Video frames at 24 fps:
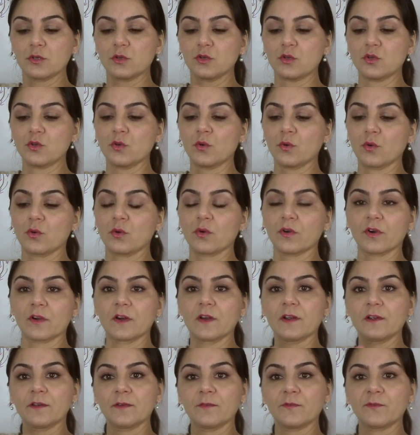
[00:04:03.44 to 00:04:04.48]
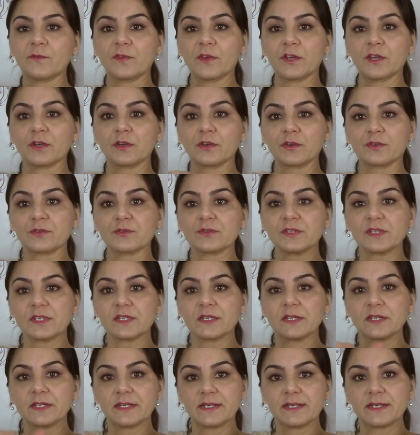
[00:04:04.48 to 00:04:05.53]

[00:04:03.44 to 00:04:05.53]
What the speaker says: your fingers